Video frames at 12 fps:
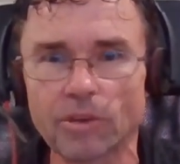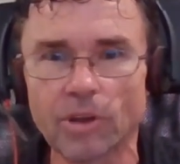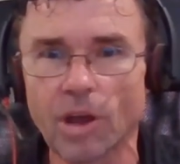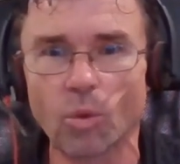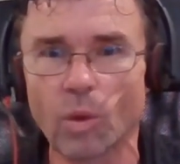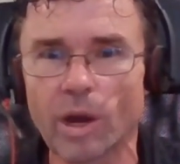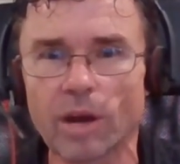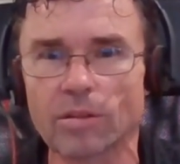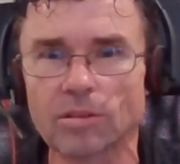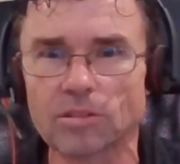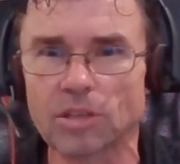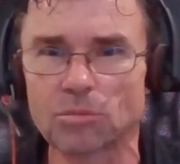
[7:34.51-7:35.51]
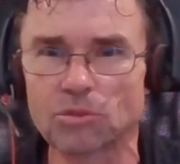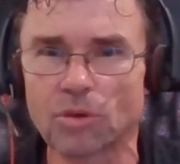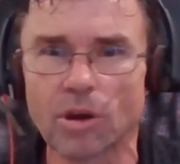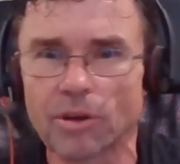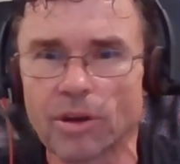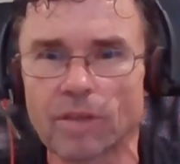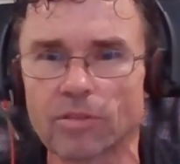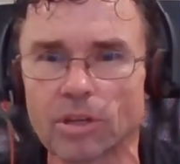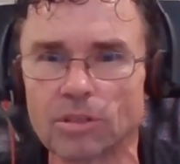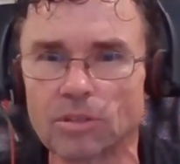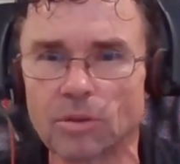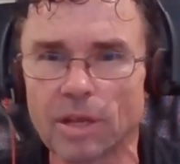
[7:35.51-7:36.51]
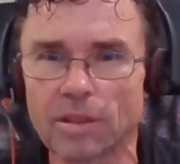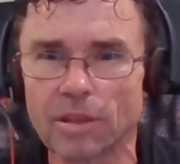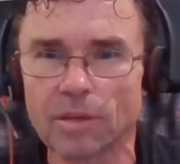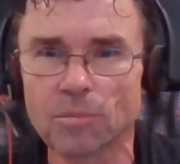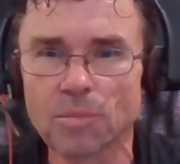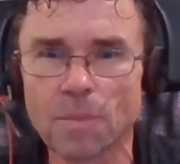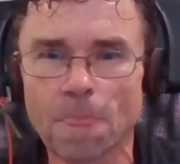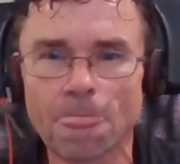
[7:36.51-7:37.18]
If you're not aware that something's wrong, you're never going to do anything.